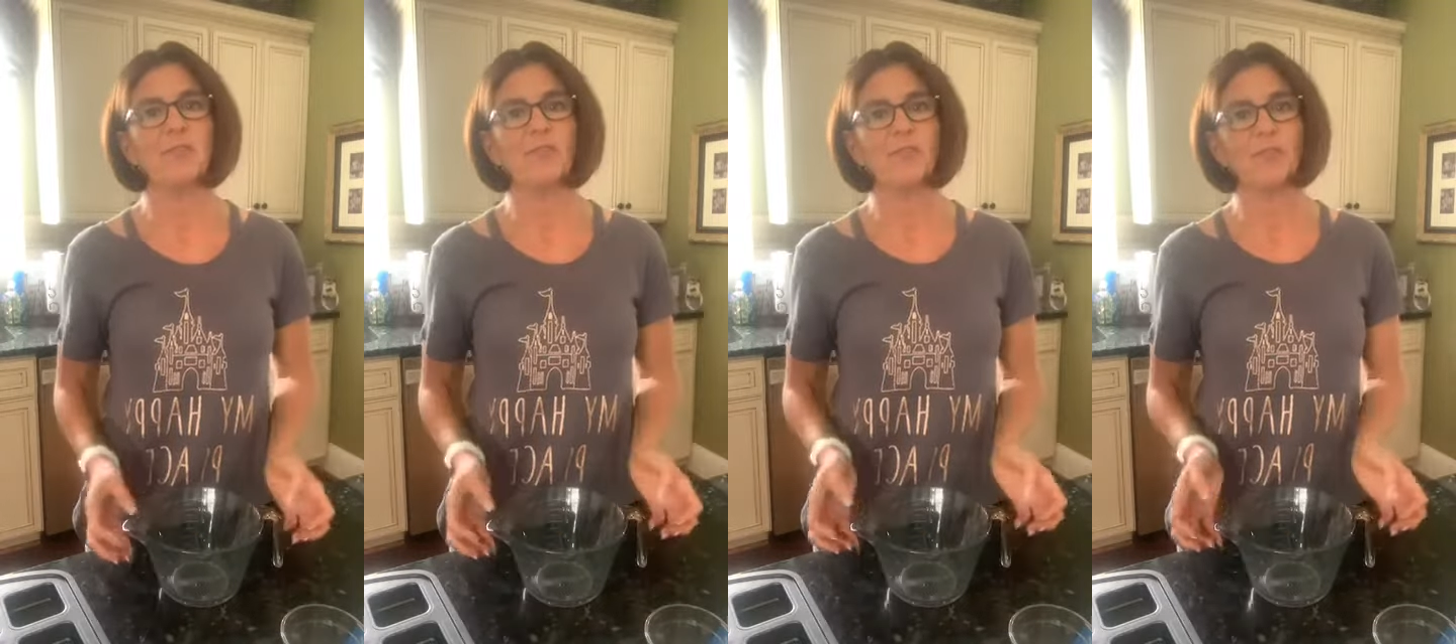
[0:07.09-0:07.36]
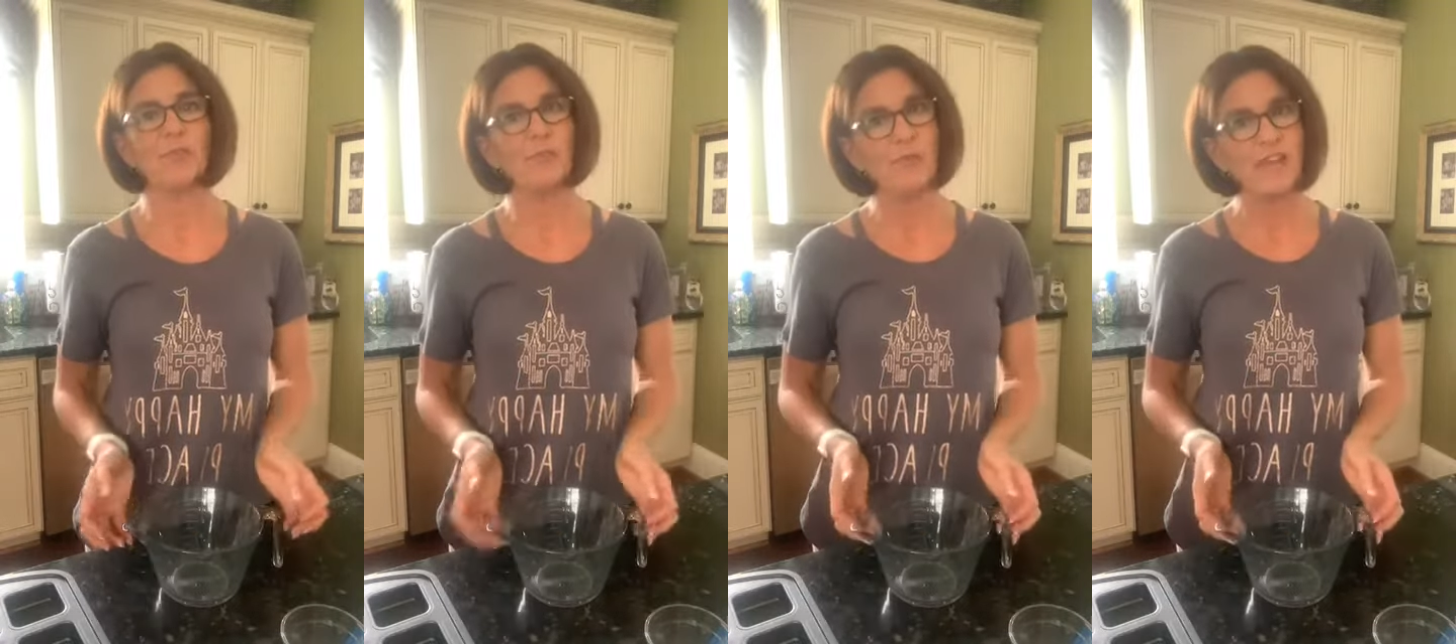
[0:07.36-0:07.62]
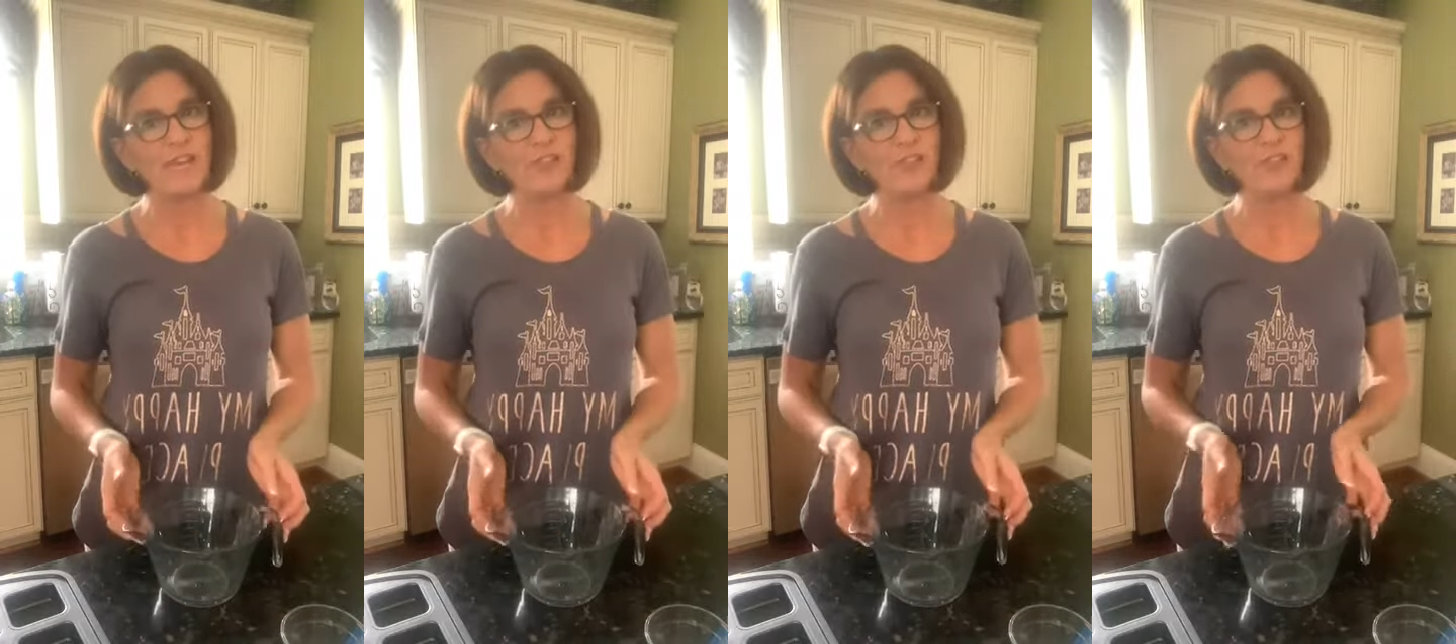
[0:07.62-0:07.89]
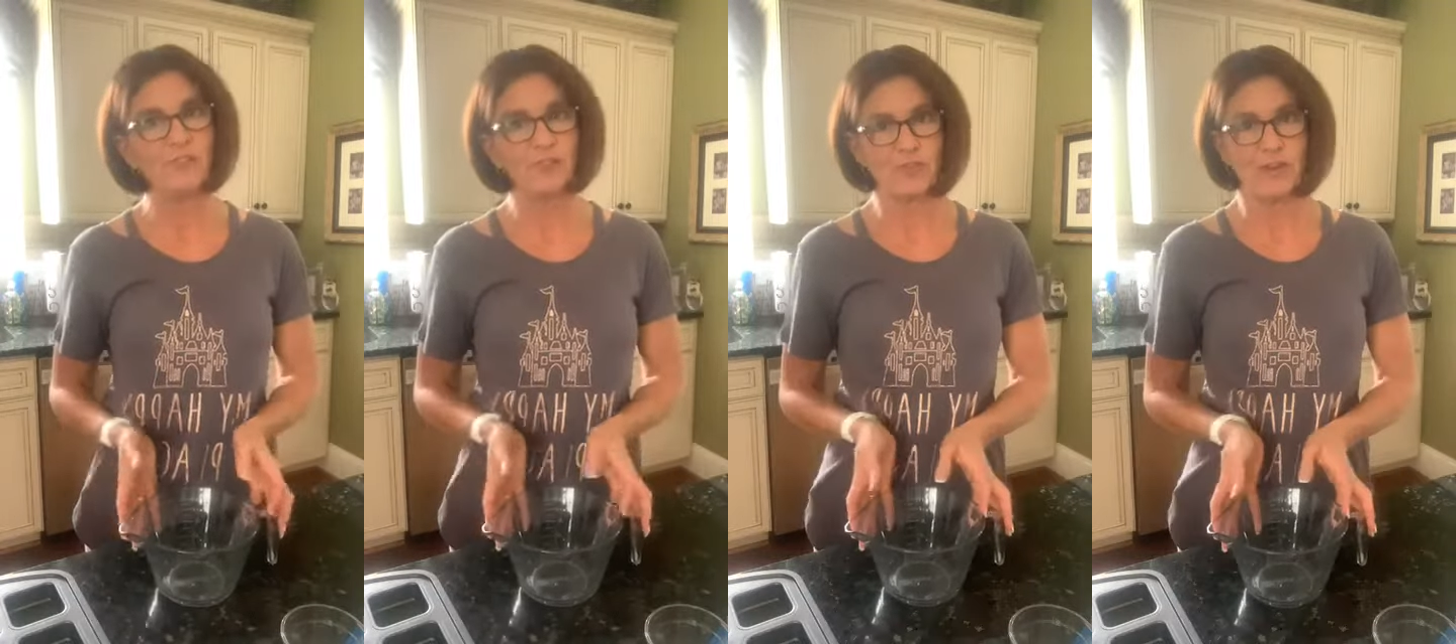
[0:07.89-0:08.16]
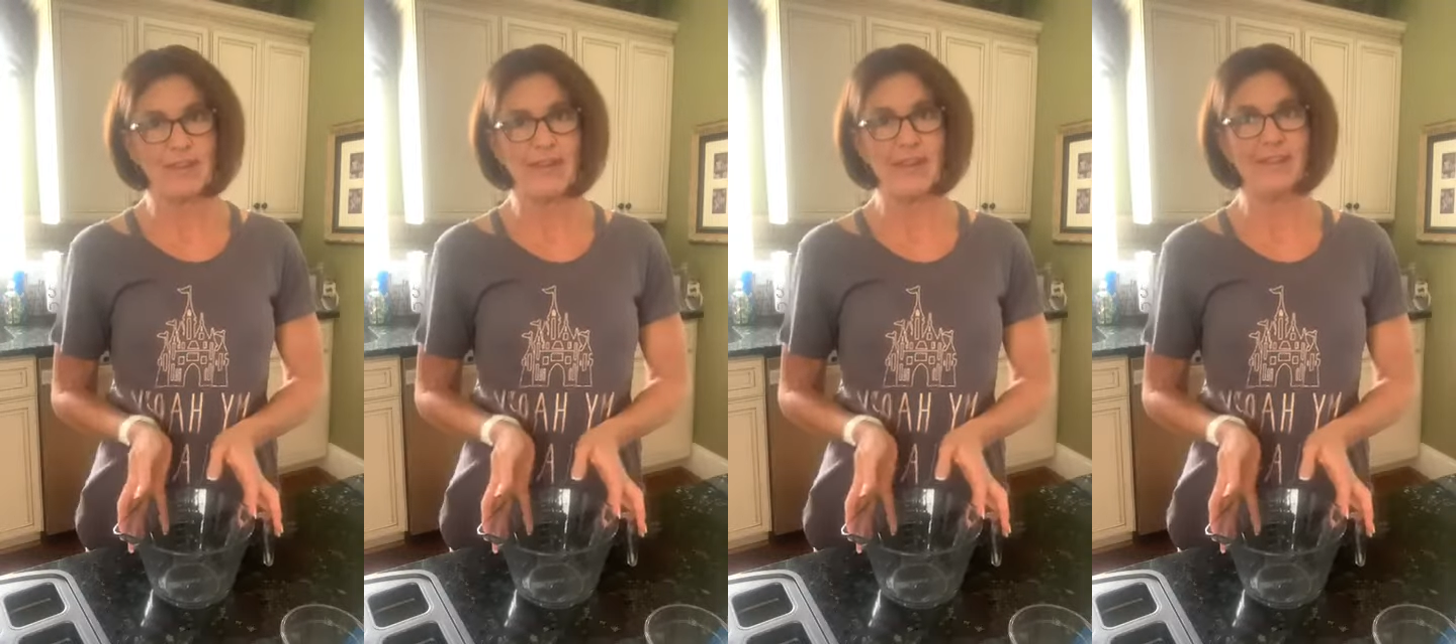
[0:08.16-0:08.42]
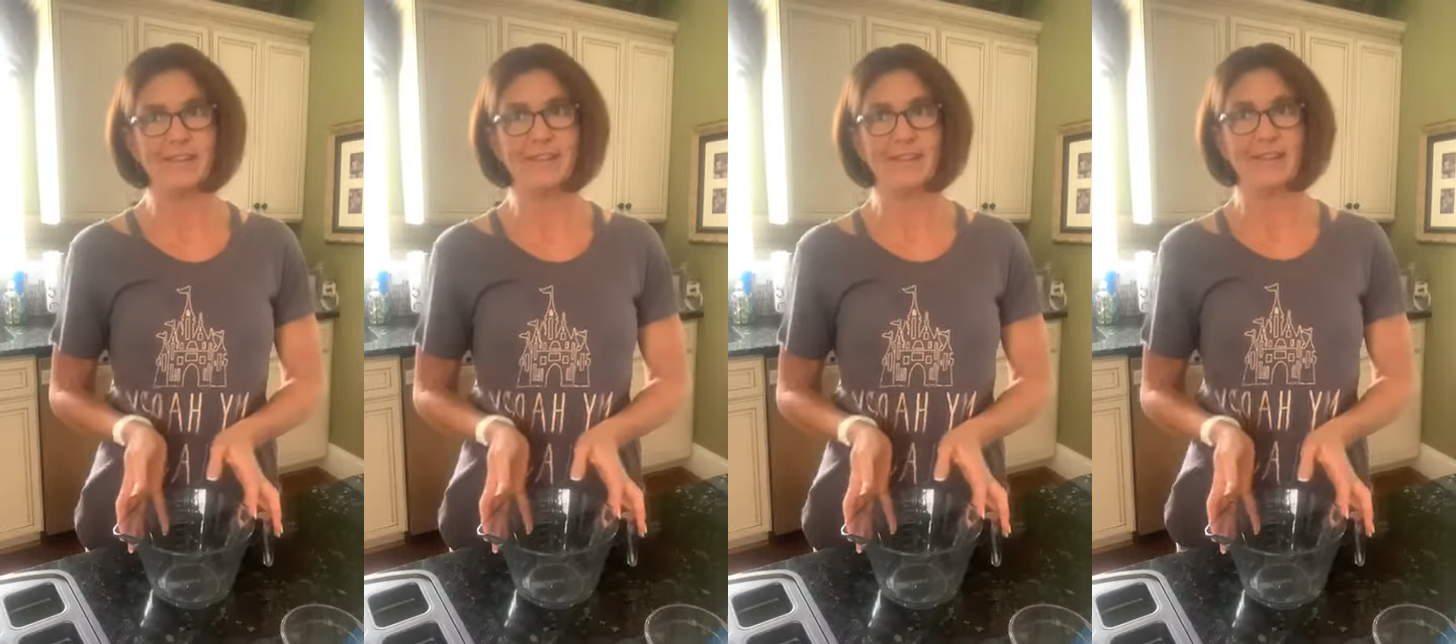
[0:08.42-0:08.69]
sweet
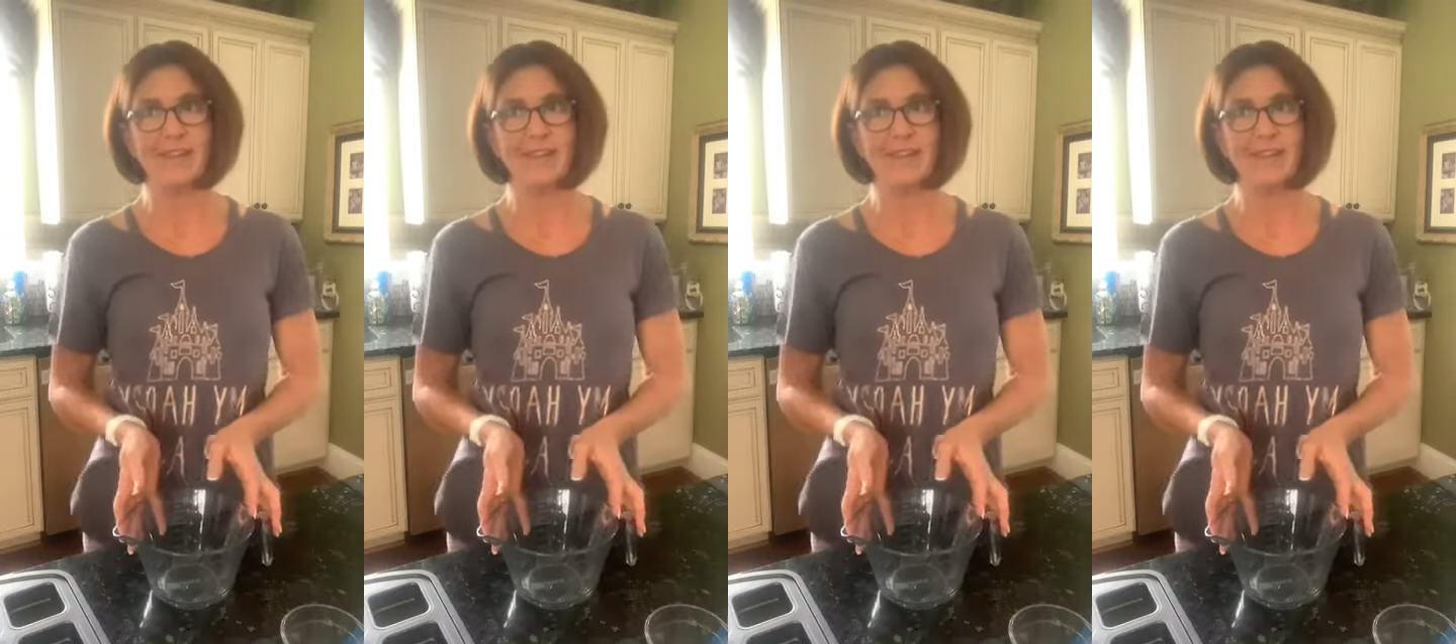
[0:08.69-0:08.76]
treat,